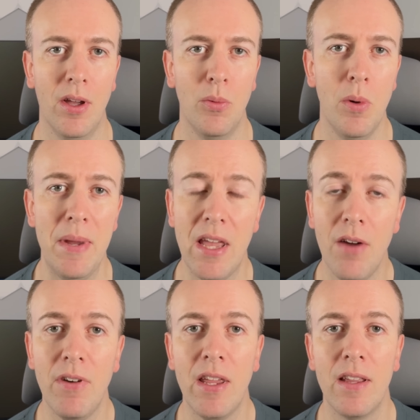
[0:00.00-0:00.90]
We'll be
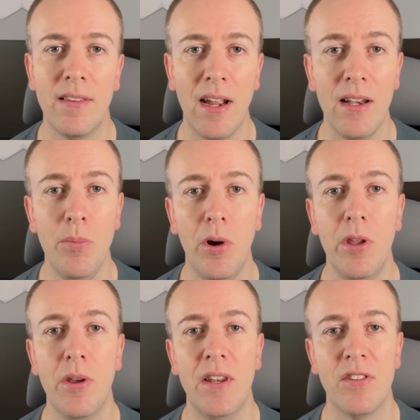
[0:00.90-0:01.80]
covering exactly what
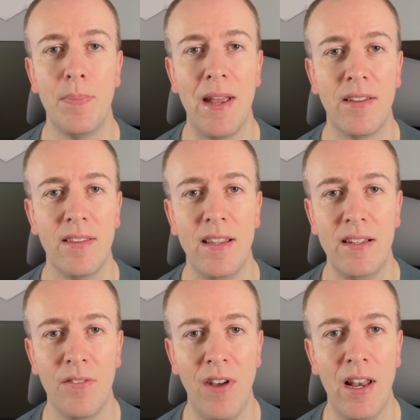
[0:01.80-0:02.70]
you can expect to see
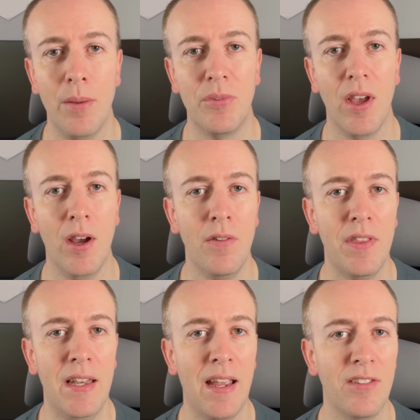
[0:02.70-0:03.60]
developed over
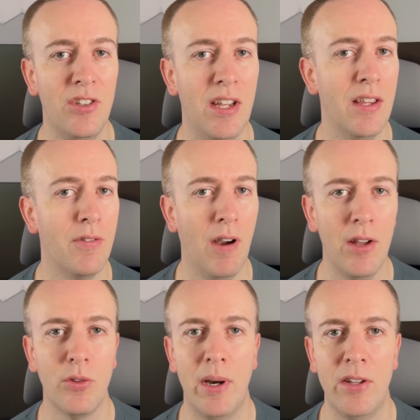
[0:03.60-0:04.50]
the next year
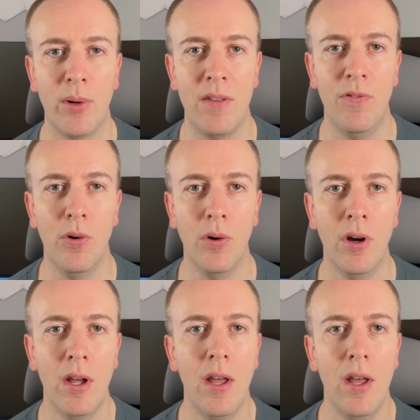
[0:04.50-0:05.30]
throughout 2024,